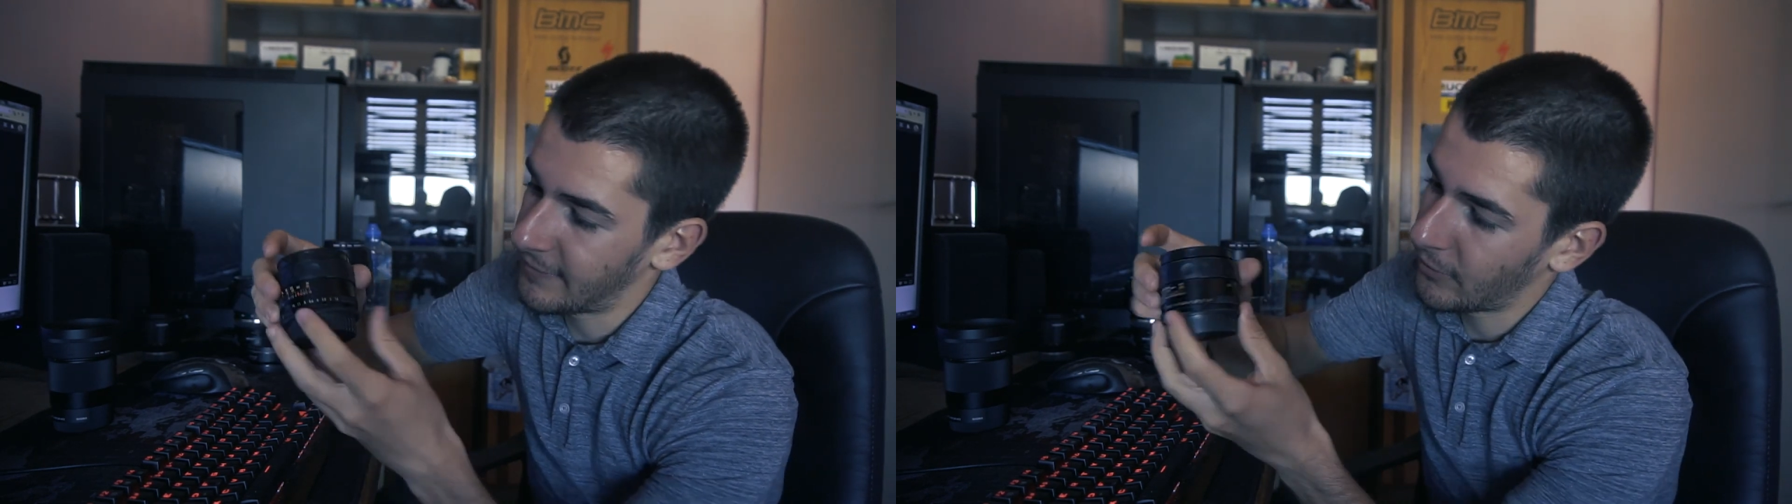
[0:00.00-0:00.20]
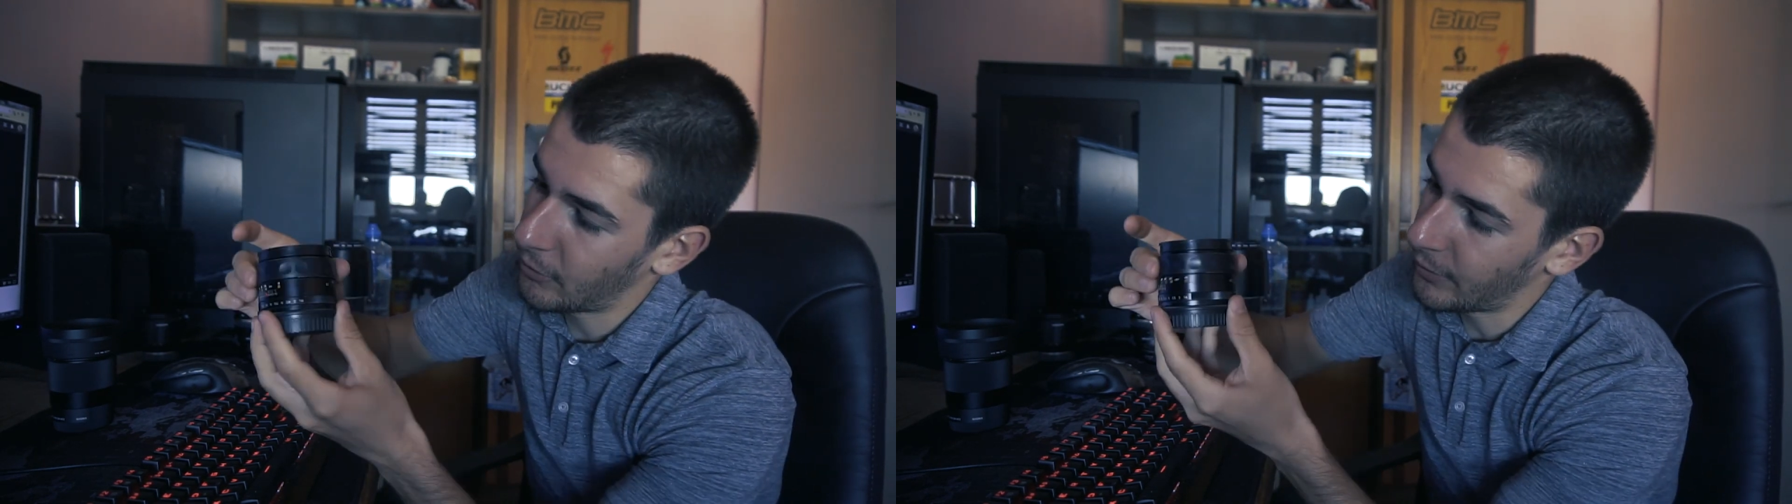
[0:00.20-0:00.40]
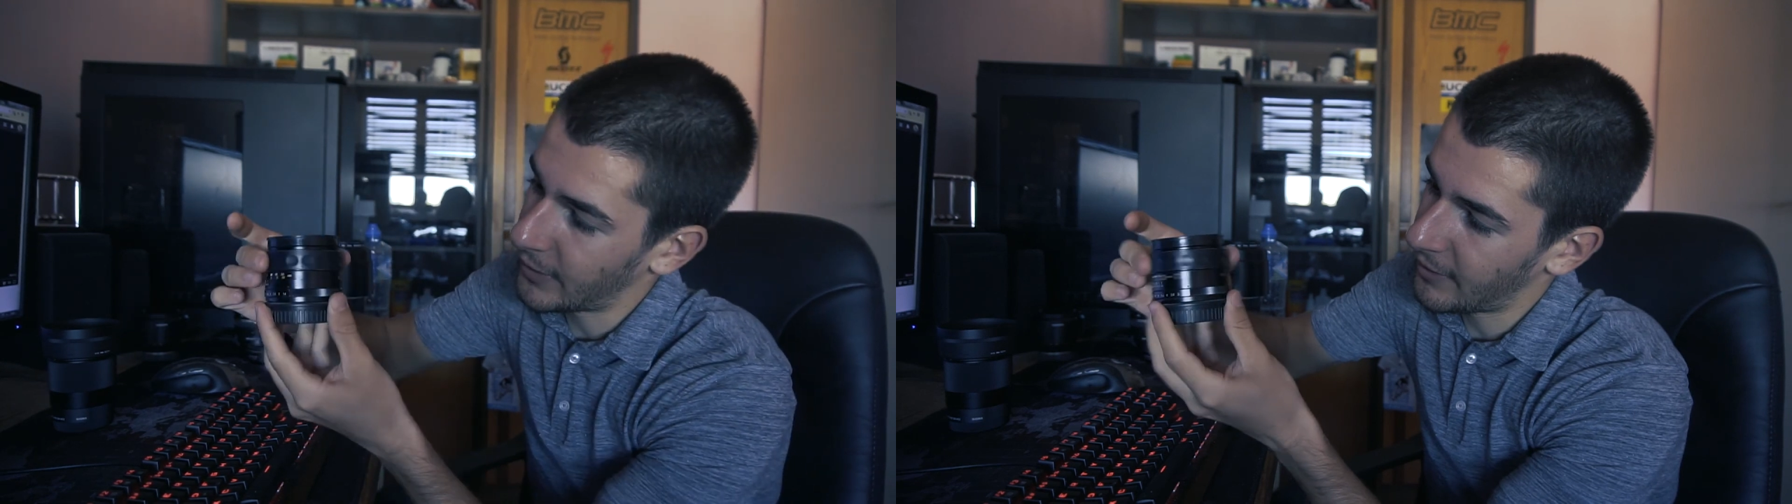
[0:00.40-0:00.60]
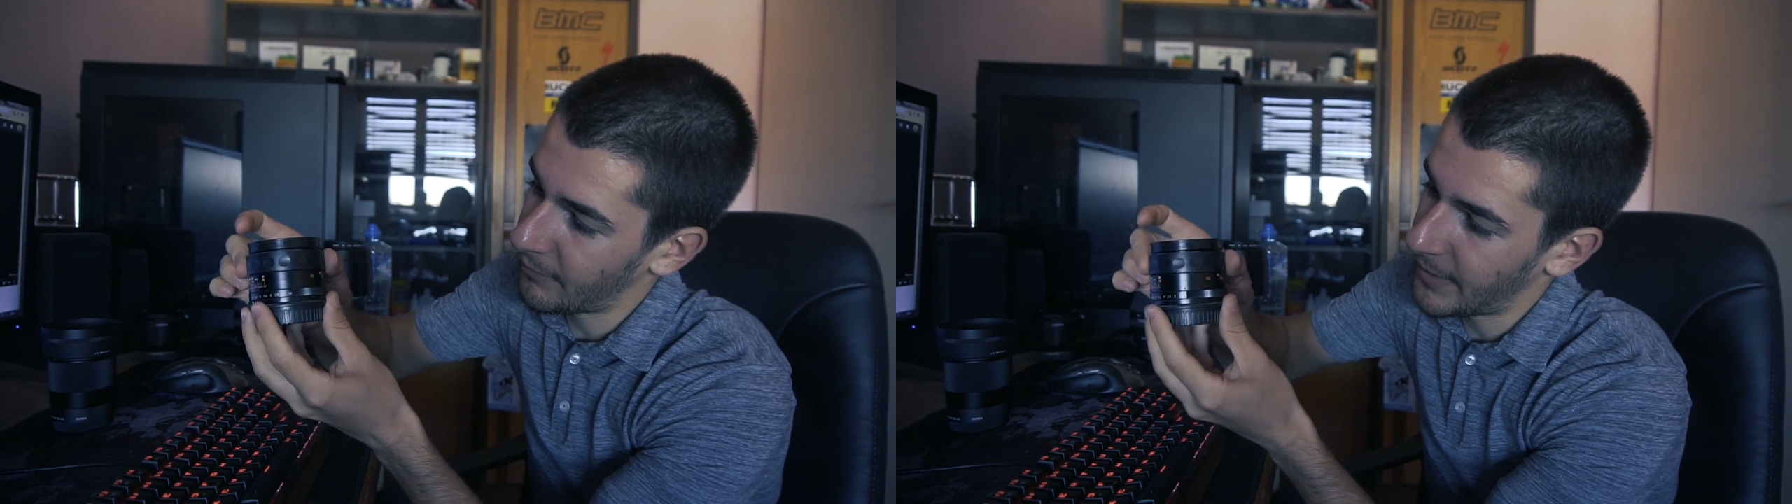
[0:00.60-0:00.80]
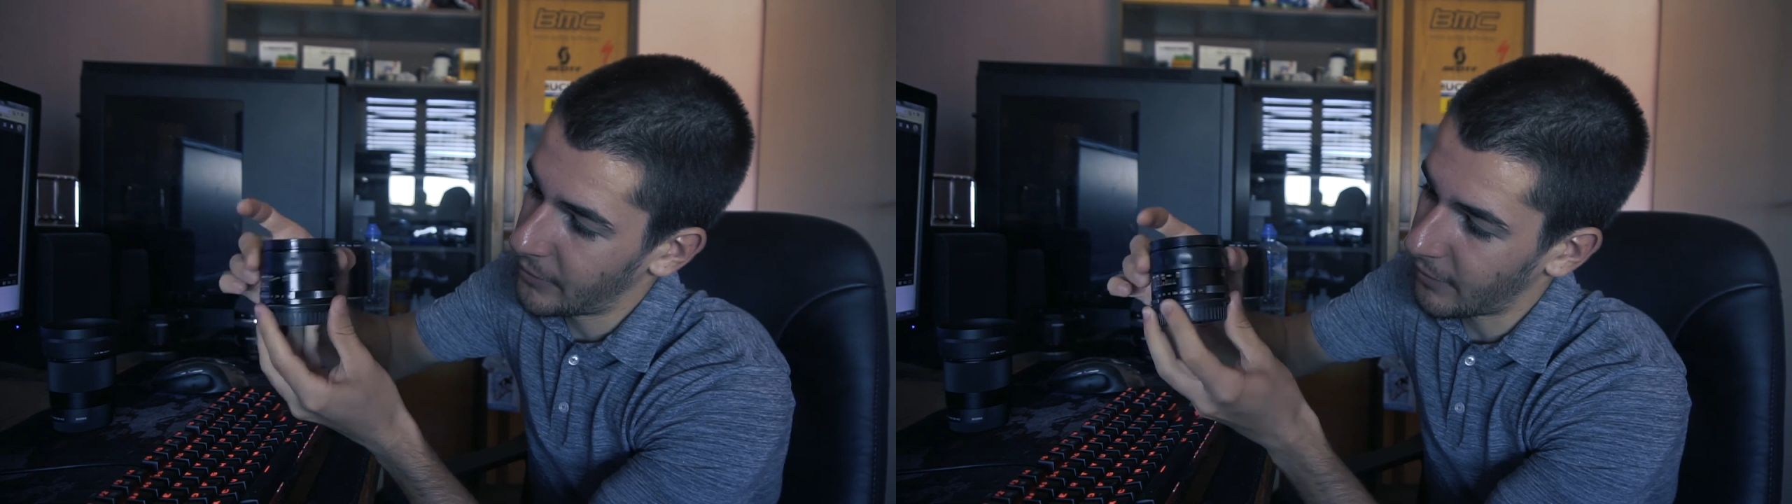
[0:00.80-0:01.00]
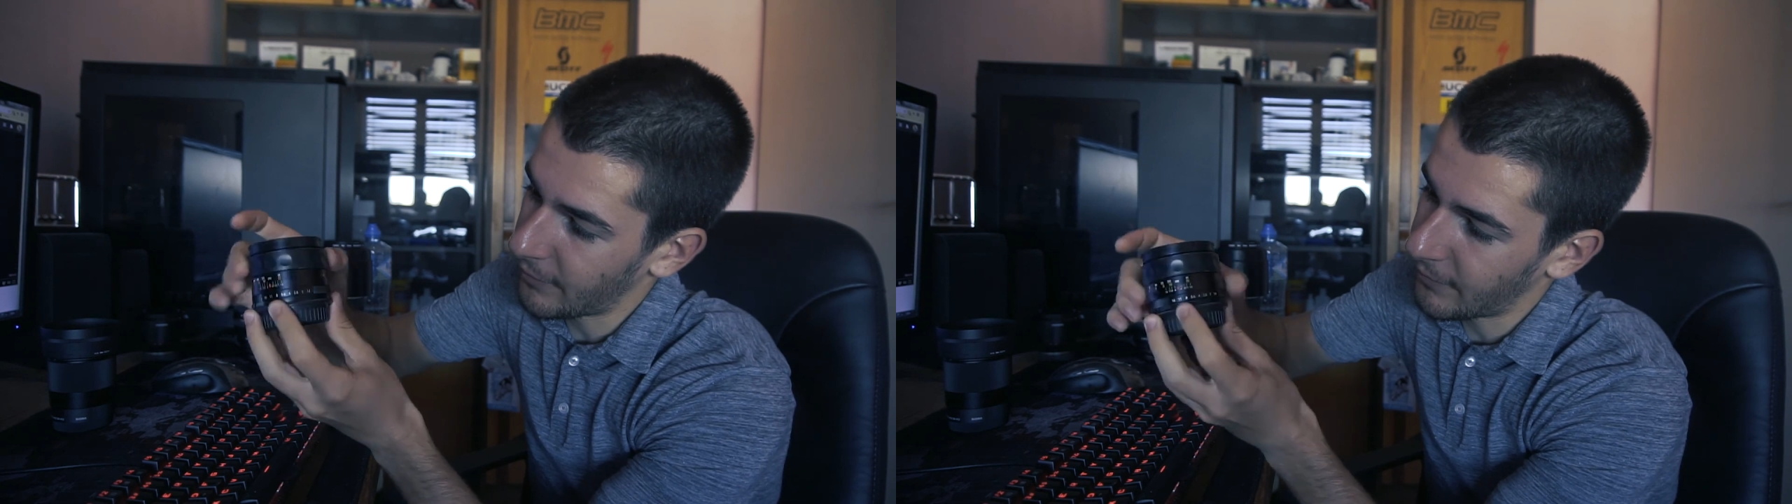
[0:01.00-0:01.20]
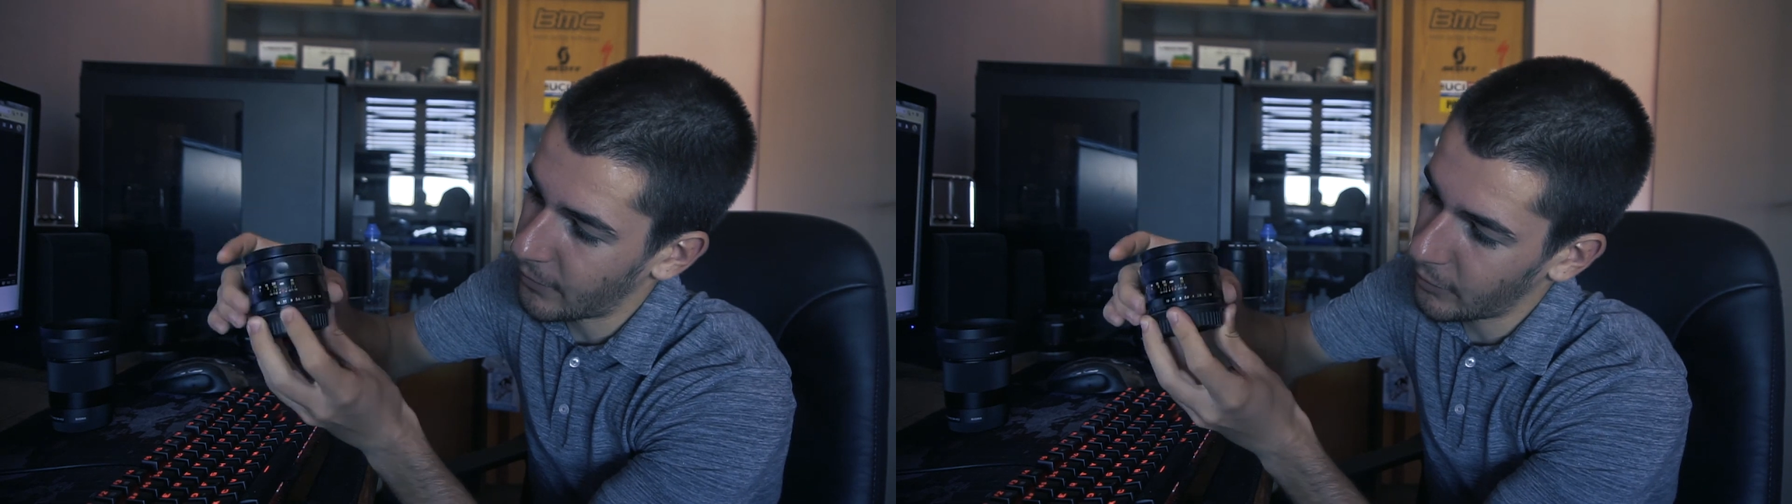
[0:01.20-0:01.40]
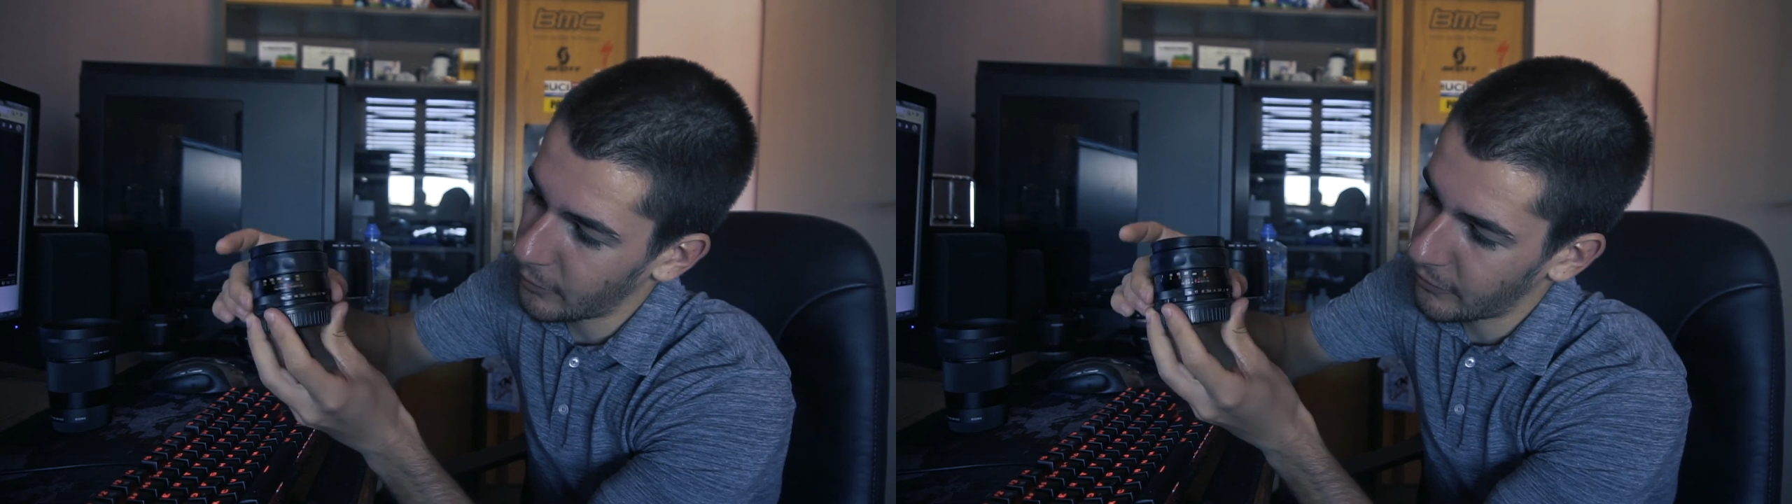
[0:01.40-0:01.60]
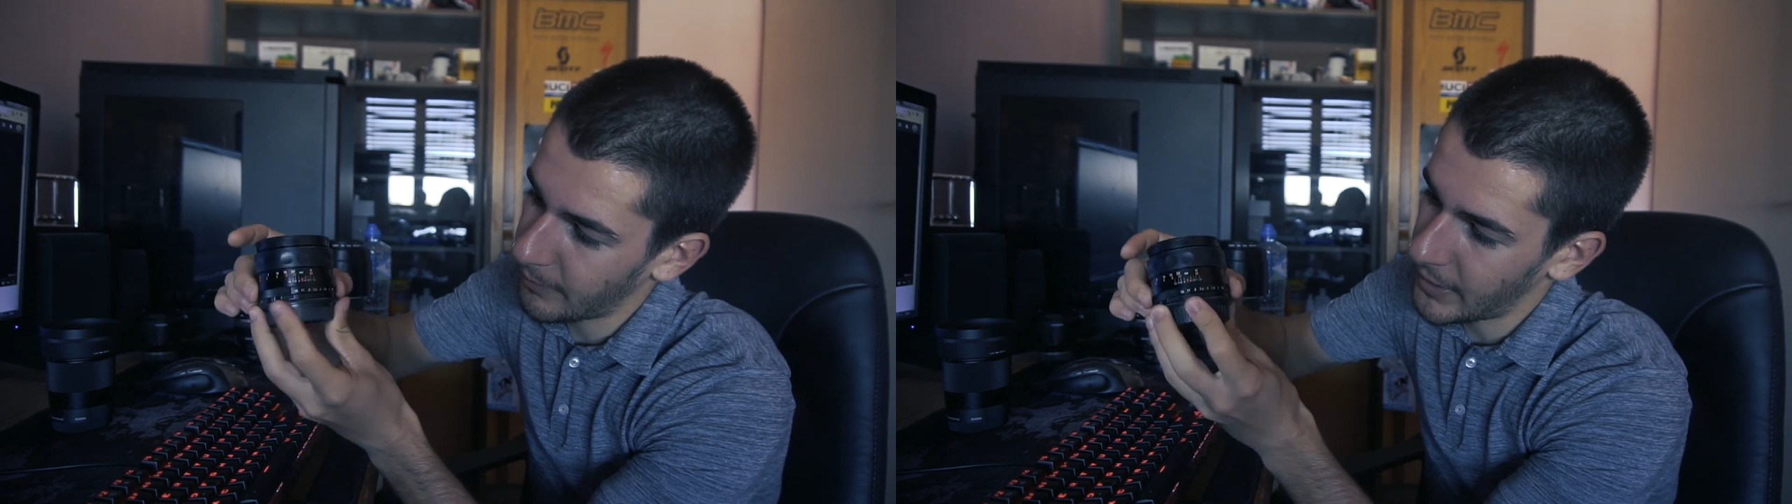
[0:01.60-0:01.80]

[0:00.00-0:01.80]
so you have manual focus,